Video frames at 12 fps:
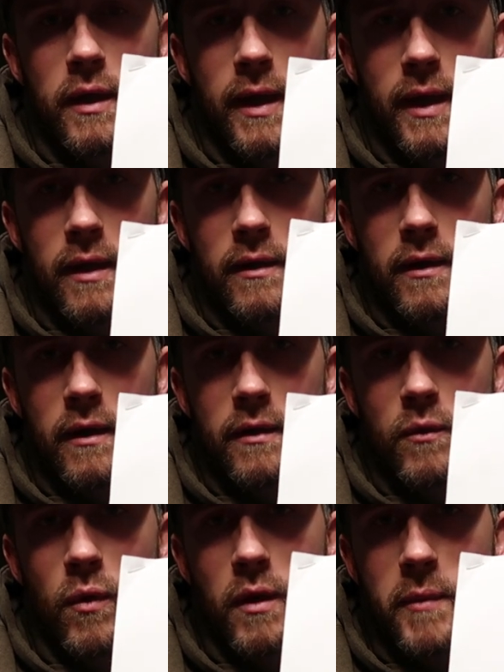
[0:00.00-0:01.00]
And uh,
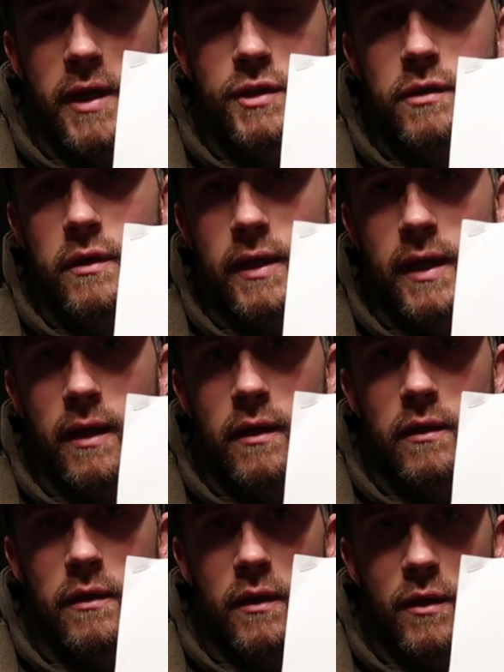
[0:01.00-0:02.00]
you want to make sure and
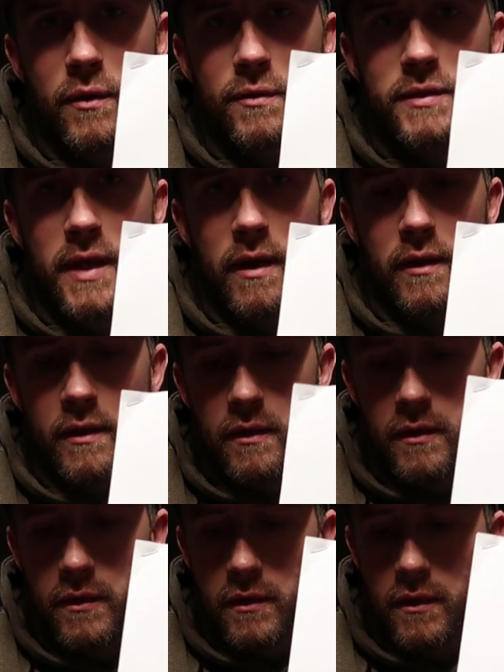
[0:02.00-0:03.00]
get the use out of
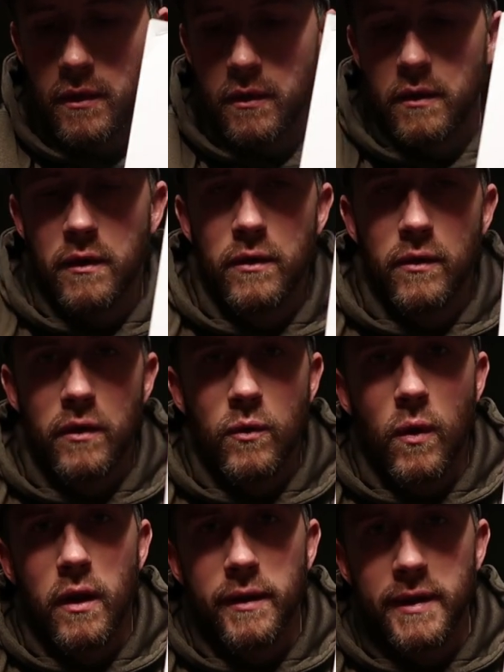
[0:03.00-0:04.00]
the, you know, the
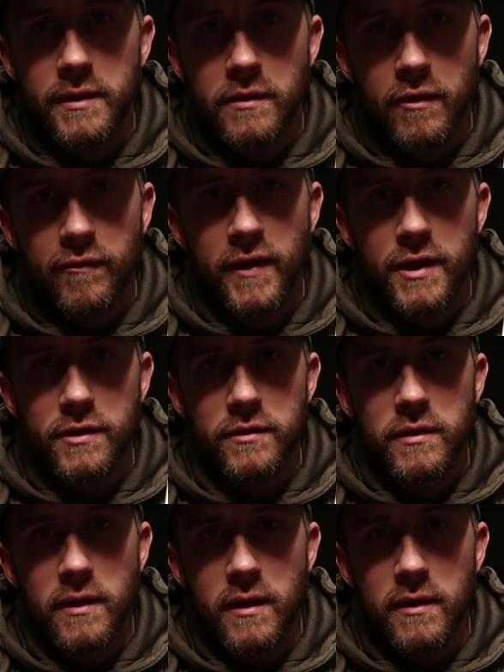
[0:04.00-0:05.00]
qualities and the
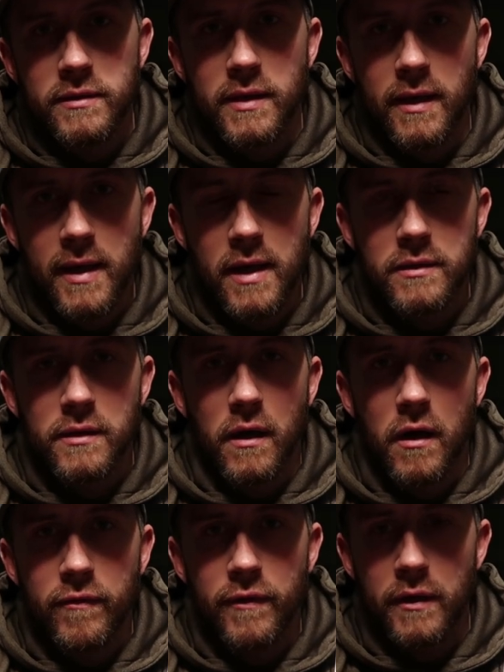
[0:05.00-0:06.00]
features that this thing has to
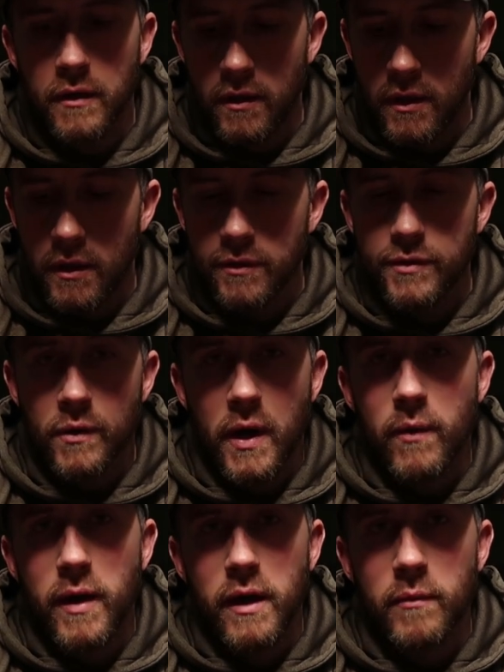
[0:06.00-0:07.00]
offer. So
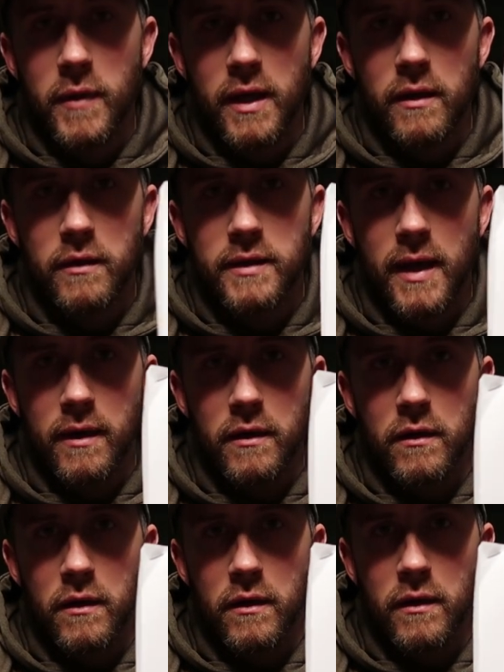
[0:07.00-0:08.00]
I recommend taking
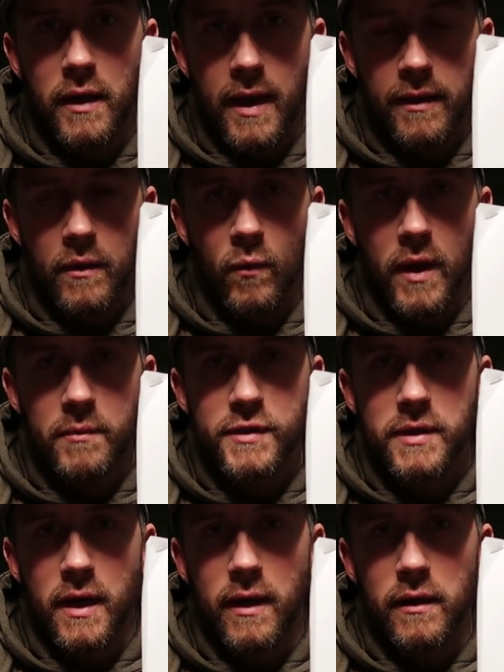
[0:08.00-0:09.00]
a look at the
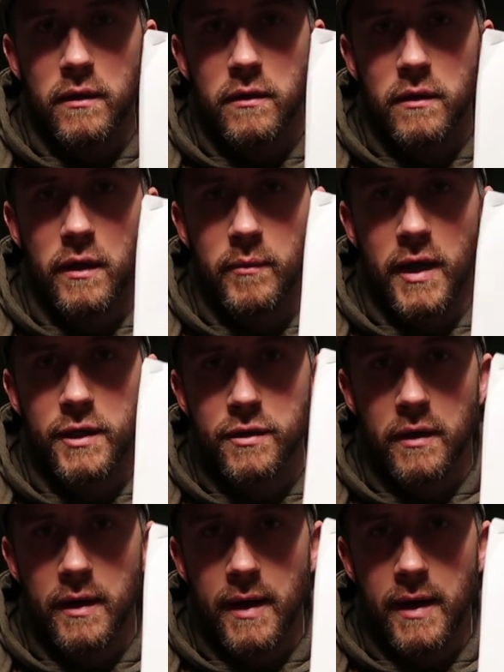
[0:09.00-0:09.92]
website and make sure to